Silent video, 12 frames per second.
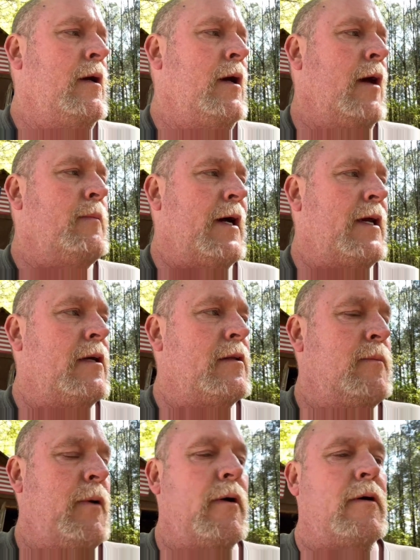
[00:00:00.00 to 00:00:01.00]
And by getting the
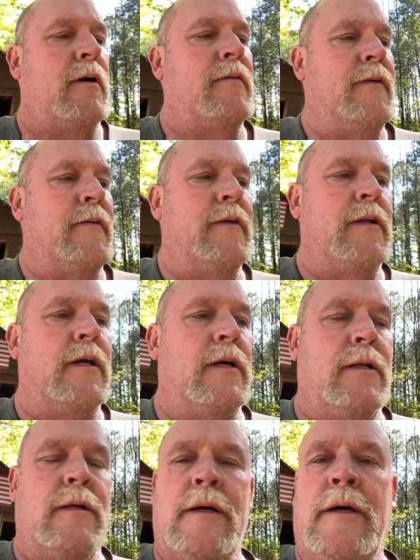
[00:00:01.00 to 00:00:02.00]
bark off of it,
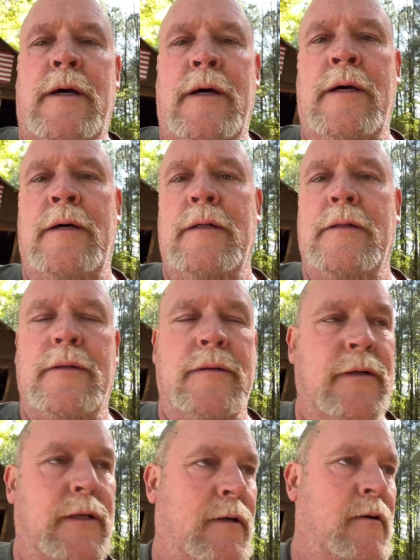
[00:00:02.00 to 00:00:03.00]
it
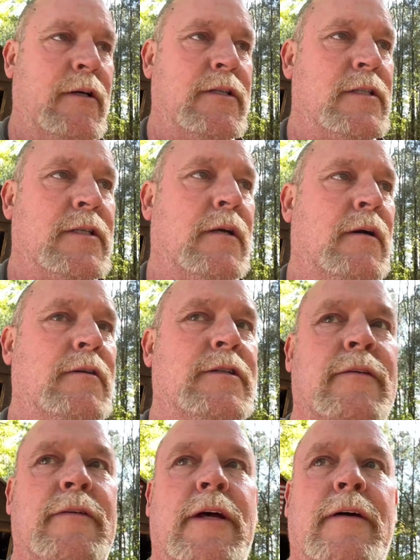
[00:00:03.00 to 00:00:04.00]
increases the
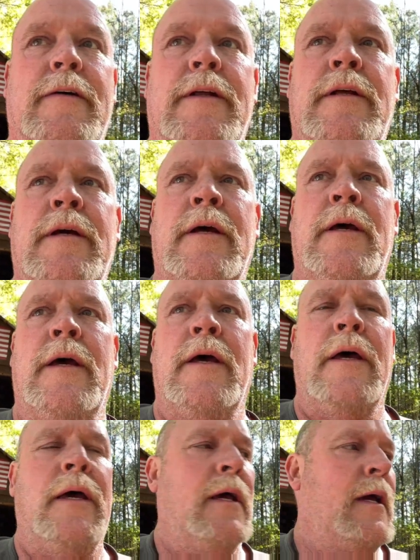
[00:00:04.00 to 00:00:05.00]
longevity of it
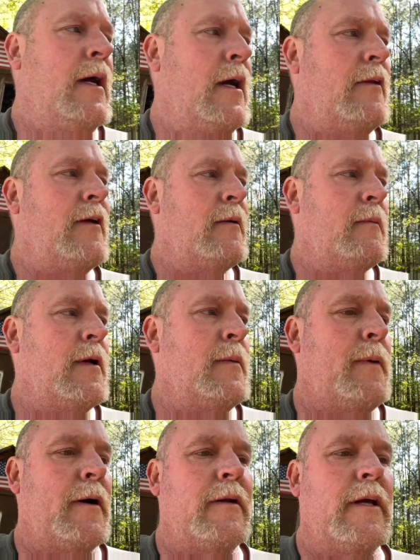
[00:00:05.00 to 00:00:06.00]
and I think I'm gonna
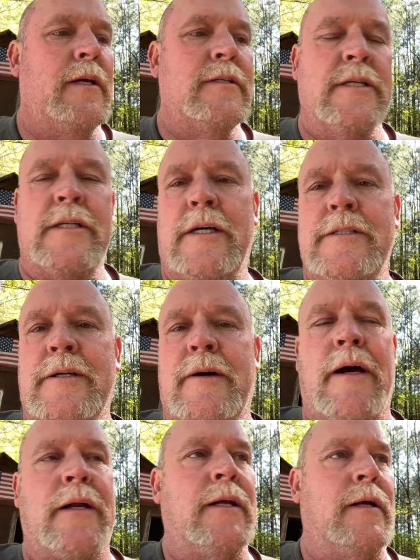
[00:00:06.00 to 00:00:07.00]
burn the ends that touch the
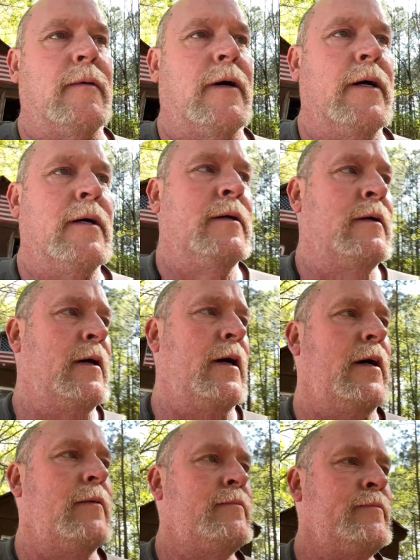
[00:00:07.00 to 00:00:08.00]
ground anyway.
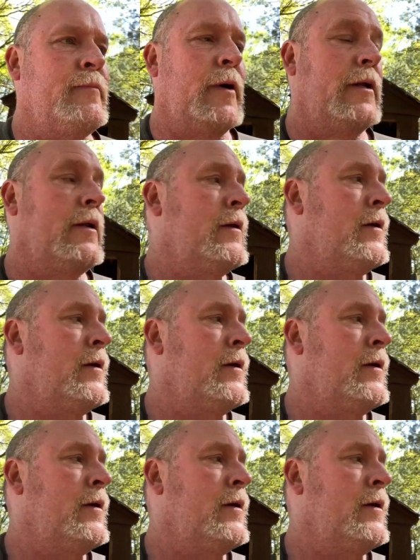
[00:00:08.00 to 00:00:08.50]
Um, but